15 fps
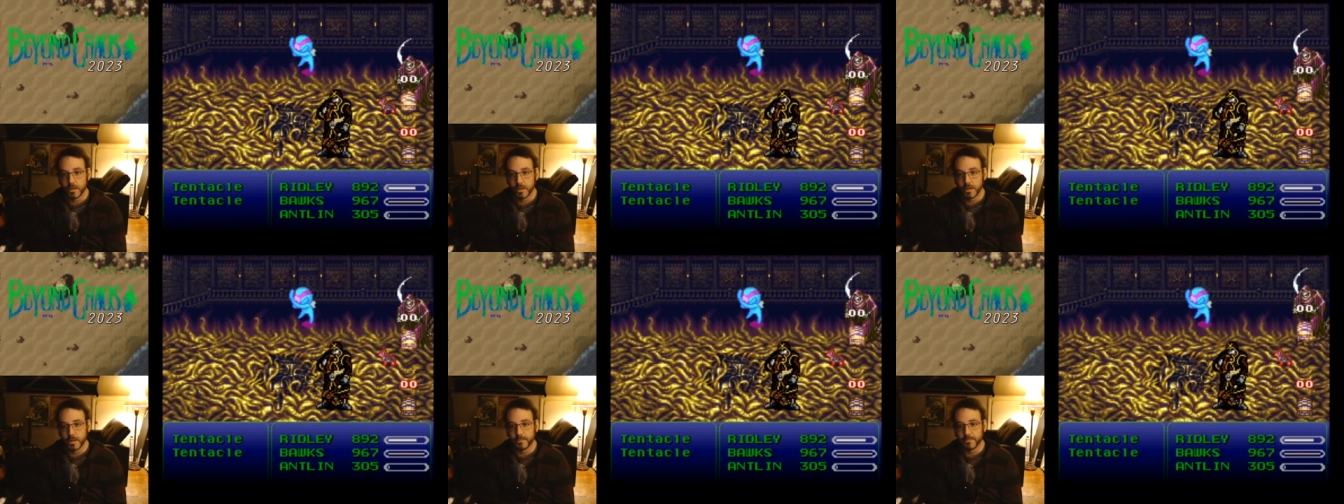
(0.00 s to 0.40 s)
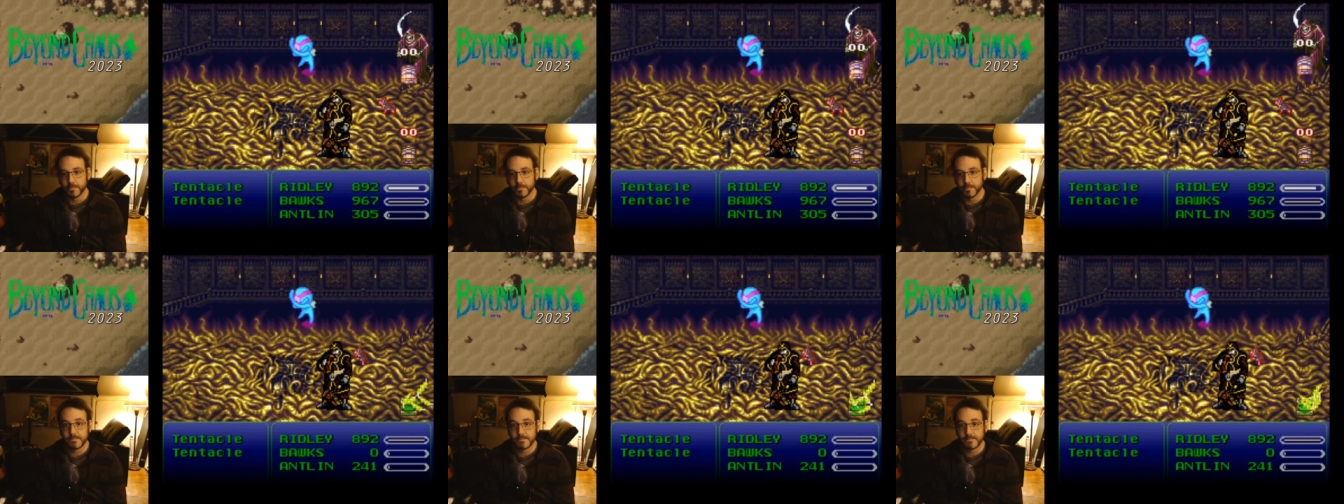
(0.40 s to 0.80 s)
Yep.
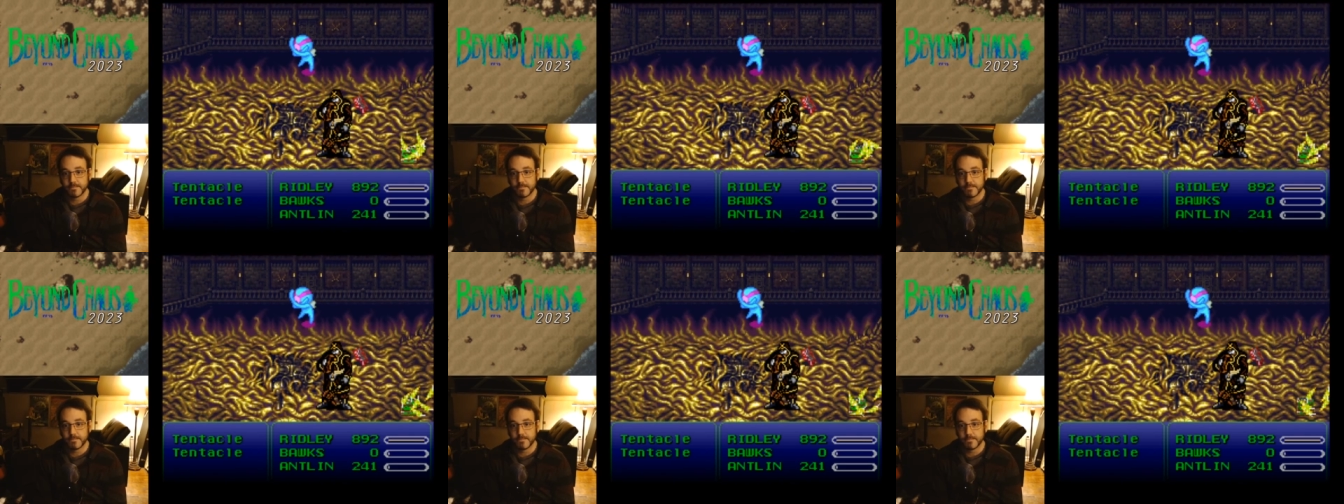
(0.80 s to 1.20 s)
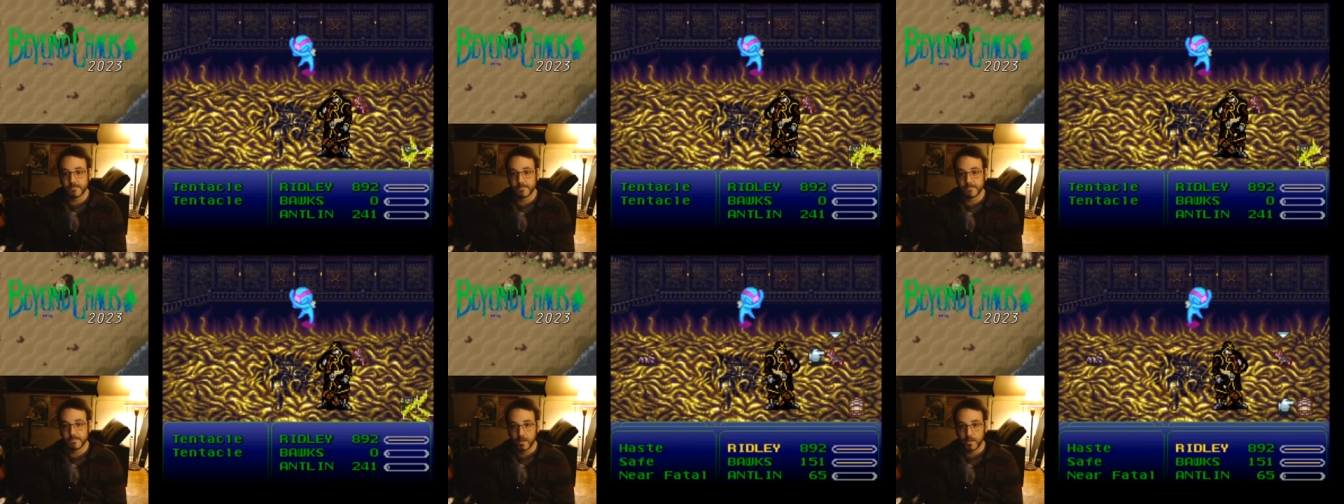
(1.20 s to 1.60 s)

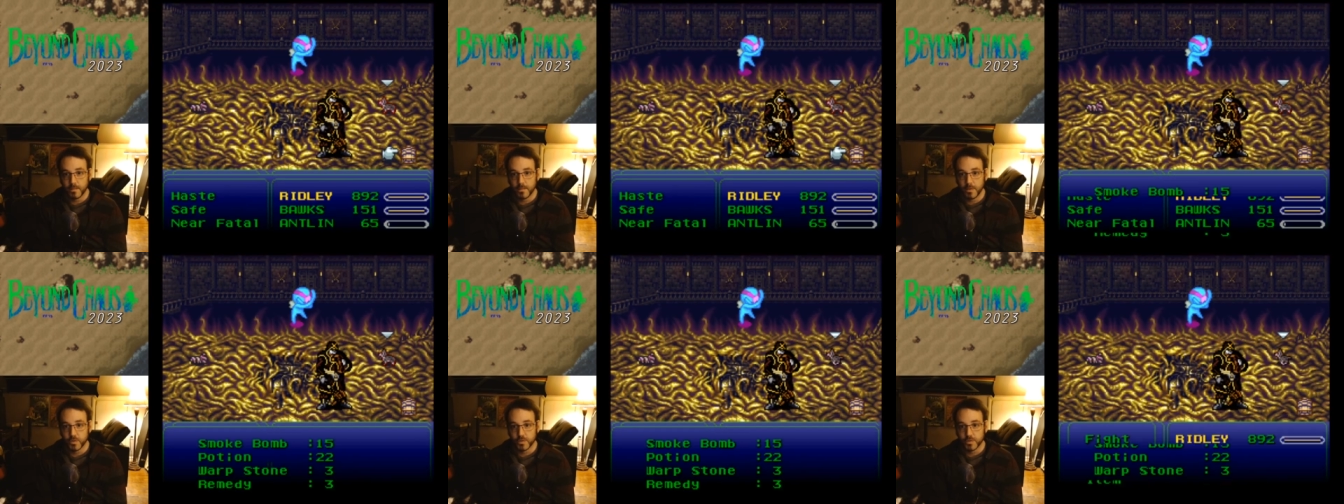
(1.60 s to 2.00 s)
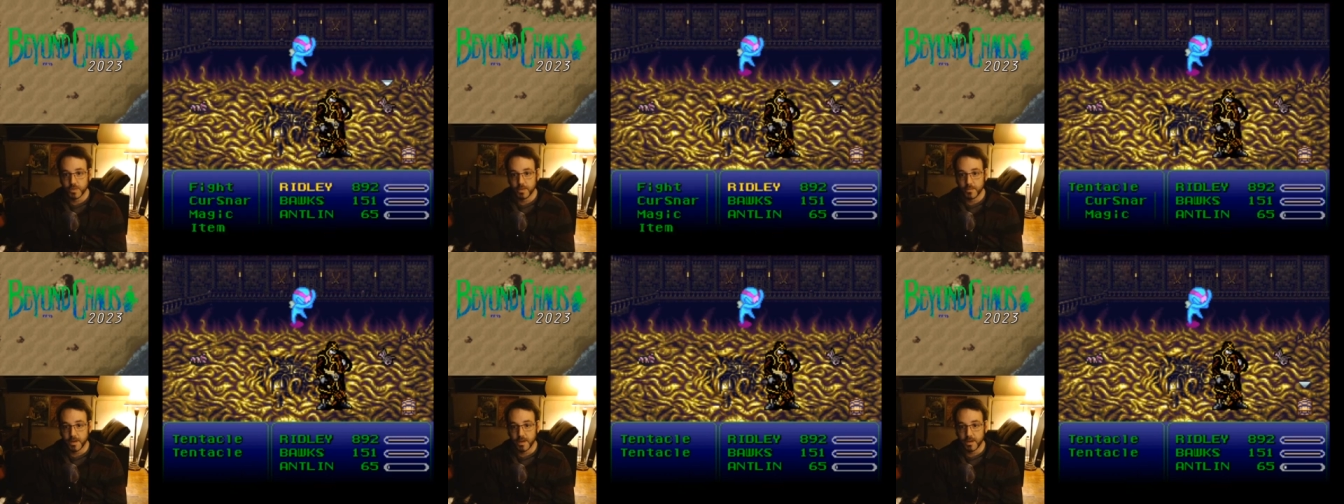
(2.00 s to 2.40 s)

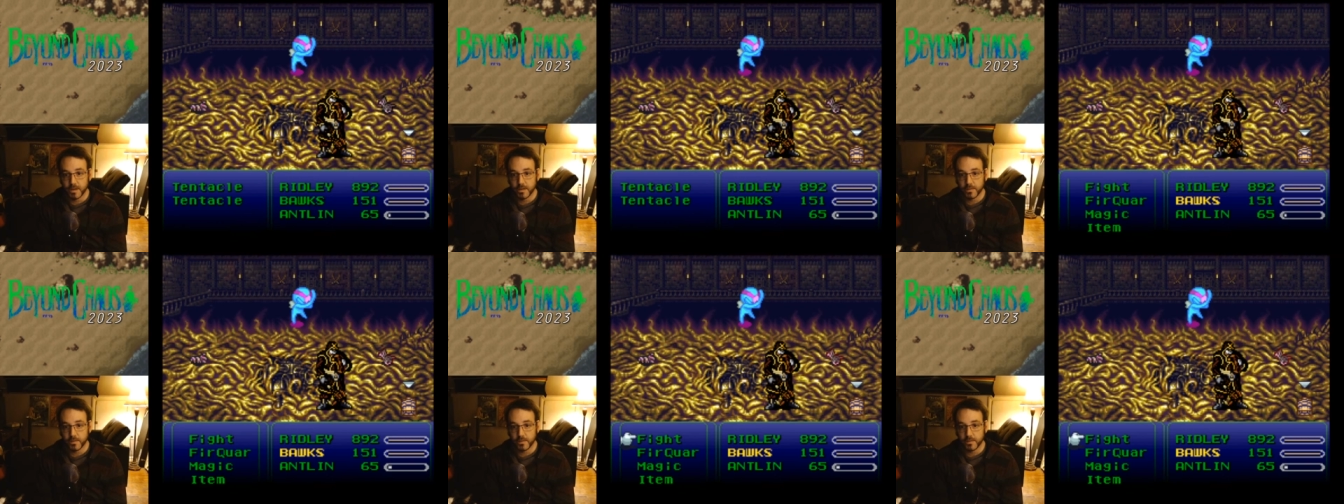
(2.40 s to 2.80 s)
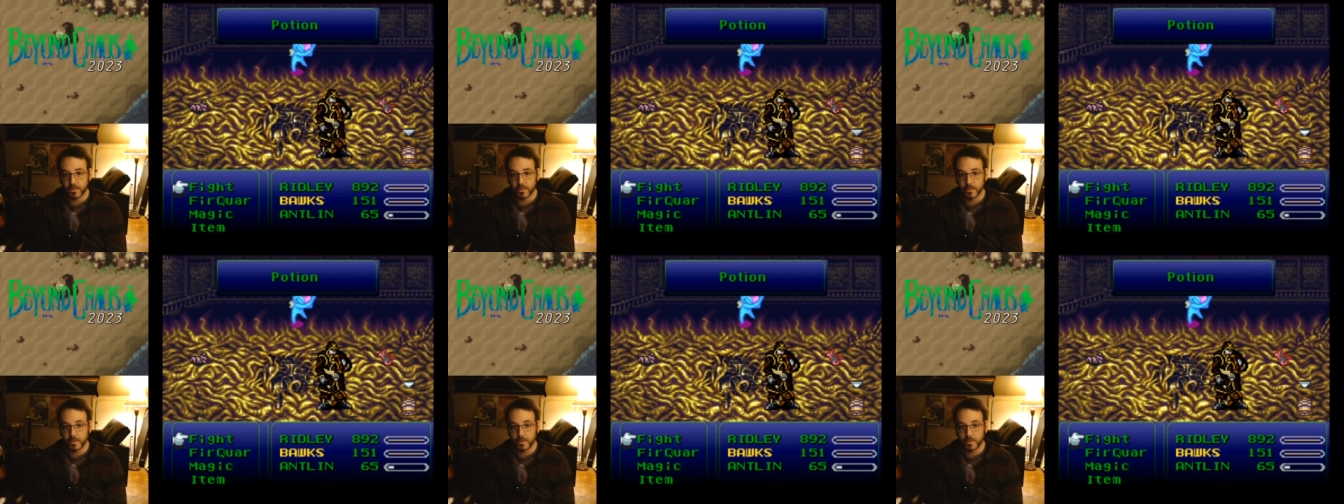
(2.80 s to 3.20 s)
Potion the
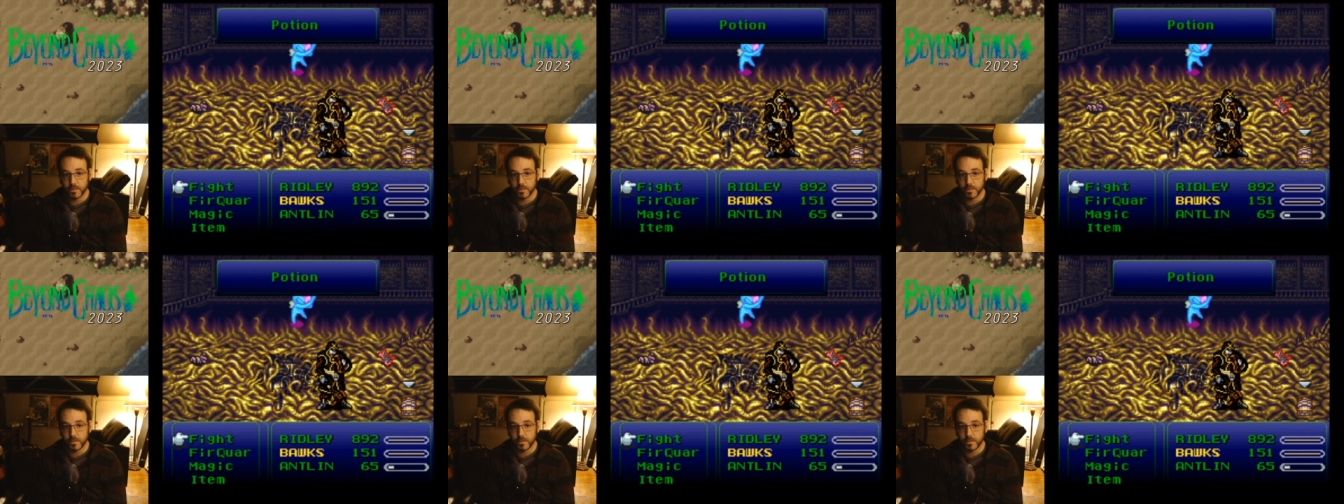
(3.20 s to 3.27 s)
box.